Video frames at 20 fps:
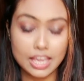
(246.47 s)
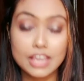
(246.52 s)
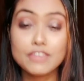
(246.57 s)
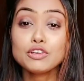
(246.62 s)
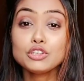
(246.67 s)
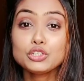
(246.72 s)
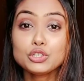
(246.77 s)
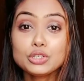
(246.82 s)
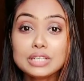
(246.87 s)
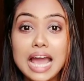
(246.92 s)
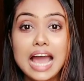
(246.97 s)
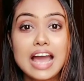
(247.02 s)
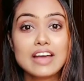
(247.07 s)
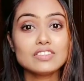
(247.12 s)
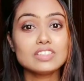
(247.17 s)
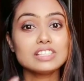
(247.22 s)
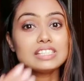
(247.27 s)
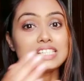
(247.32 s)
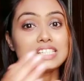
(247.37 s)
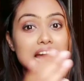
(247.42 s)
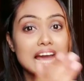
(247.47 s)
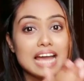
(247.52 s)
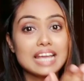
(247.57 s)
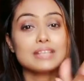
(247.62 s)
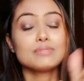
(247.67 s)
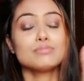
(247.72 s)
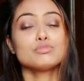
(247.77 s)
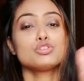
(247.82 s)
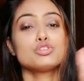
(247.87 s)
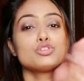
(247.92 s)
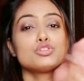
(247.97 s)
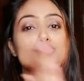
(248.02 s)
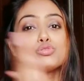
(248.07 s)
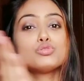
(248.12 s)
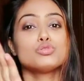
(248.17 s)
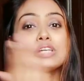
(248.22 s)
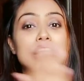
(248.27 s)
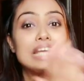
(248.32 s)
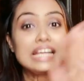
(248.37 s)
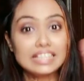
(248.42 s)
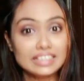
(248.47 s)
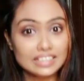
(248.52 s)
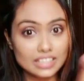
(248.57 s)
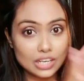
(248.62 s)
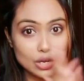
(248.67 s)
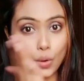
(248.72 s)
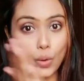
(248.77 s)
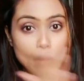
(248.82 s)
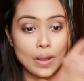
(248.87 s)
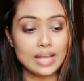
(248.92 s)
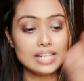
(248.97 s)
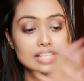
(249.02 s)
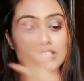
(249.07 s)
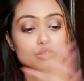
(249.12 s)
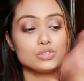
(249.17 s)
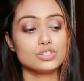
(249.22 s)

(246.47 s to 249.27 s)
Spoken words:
If you don't have the time to heat the oil,